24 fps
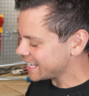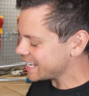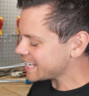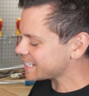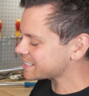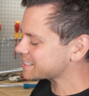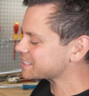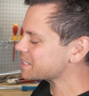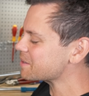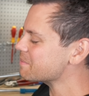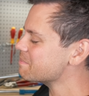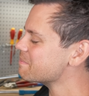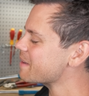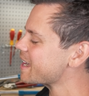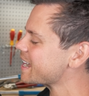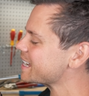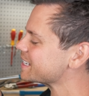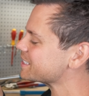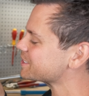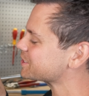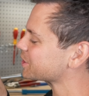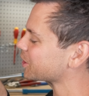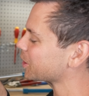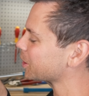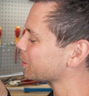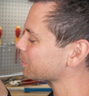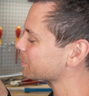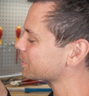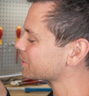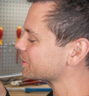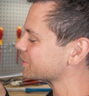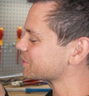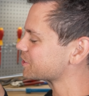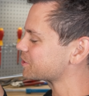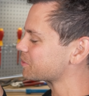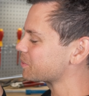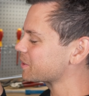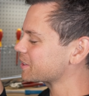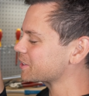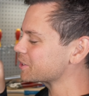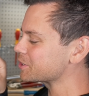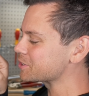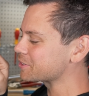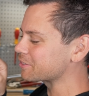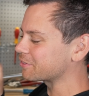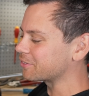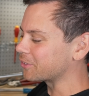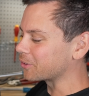He has the main terminals with
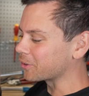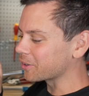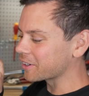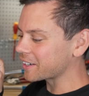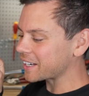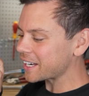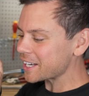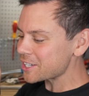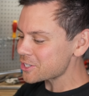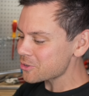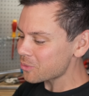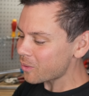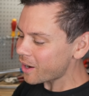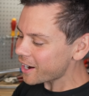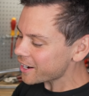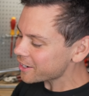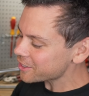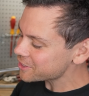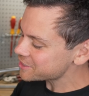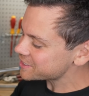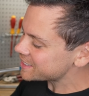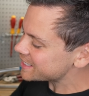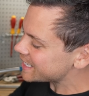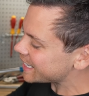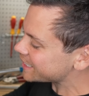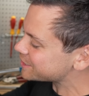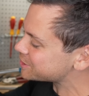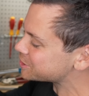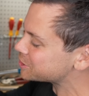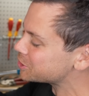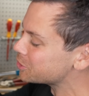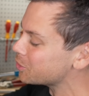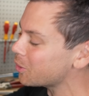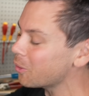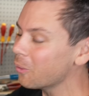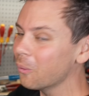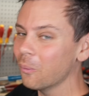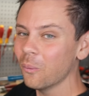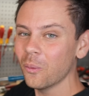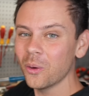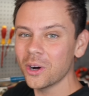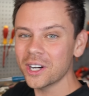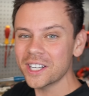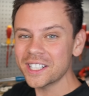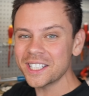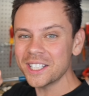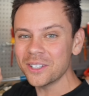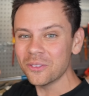those four gauge wires next to a
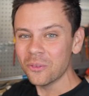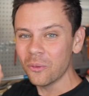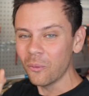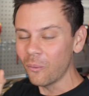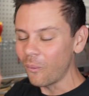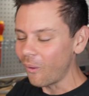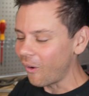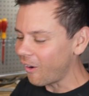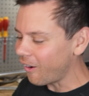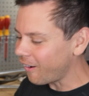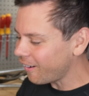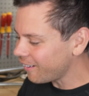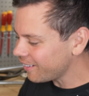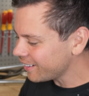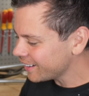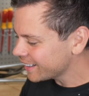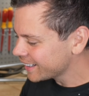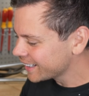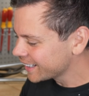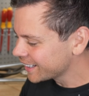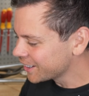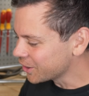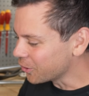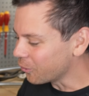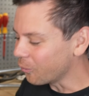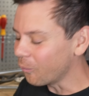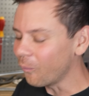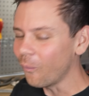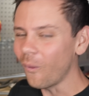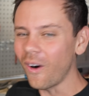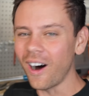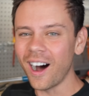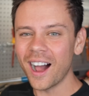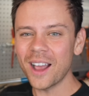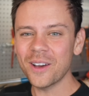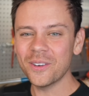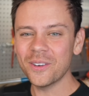wooden wall? Why